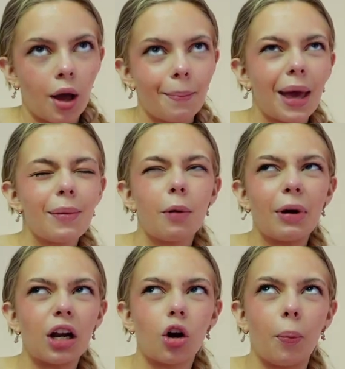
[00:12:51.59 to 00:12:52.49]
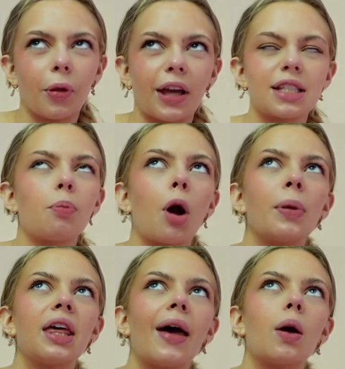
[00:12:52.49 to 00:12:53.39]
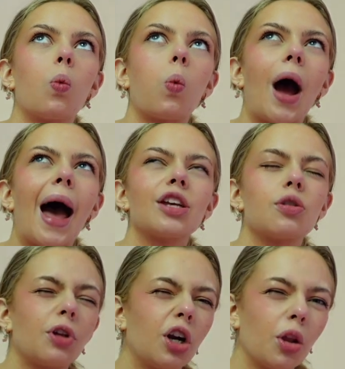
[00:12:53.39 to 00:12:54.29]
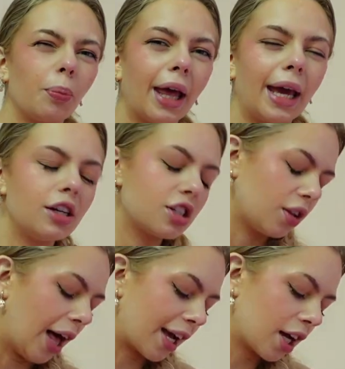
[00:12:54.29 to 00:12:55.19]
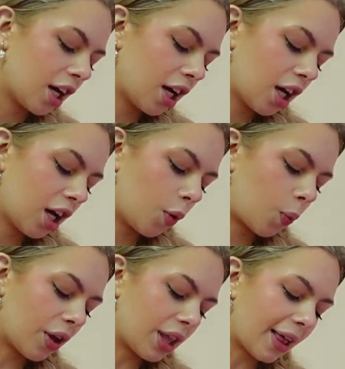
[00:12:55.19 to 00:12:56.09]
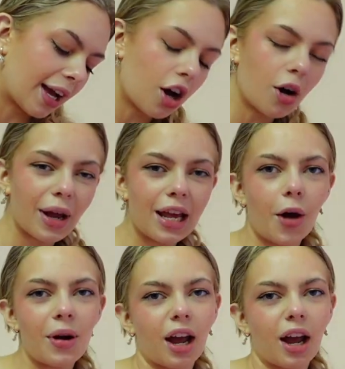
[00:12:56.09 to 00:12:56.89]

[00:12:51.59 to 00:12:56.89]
Maybe I'll bring a couple things. I'll probably like wear something on the plane, so like when they're like, oh, where are you going?